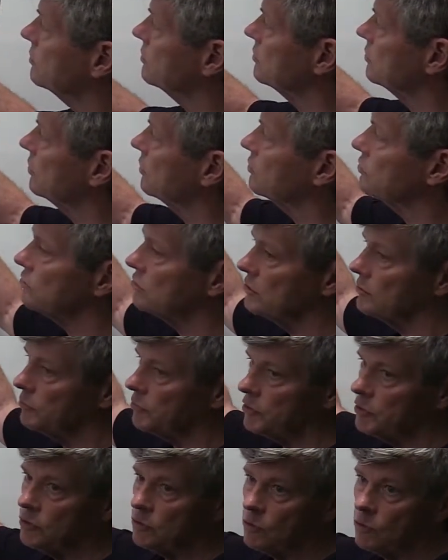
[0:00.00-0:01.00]
is
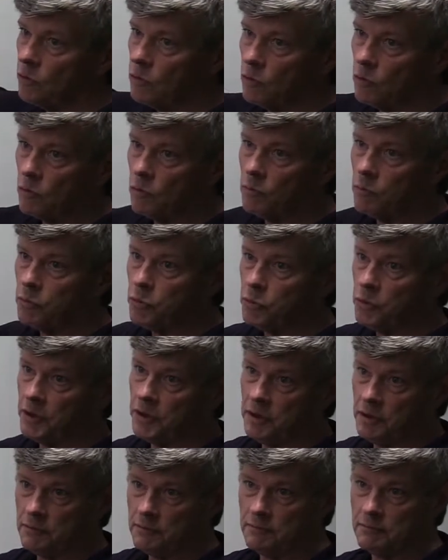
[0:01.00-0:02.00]
simply print
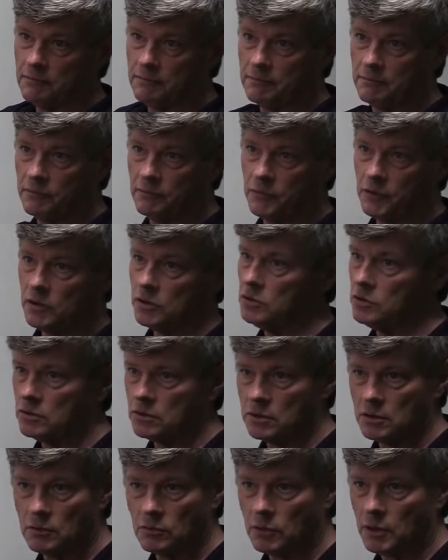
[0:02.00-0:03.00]
it. Just
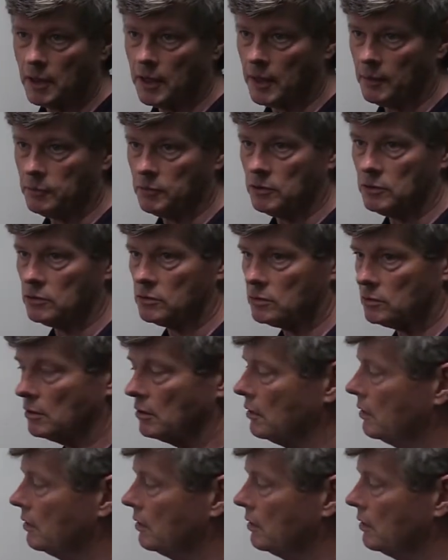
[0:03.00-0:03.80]
see what happens.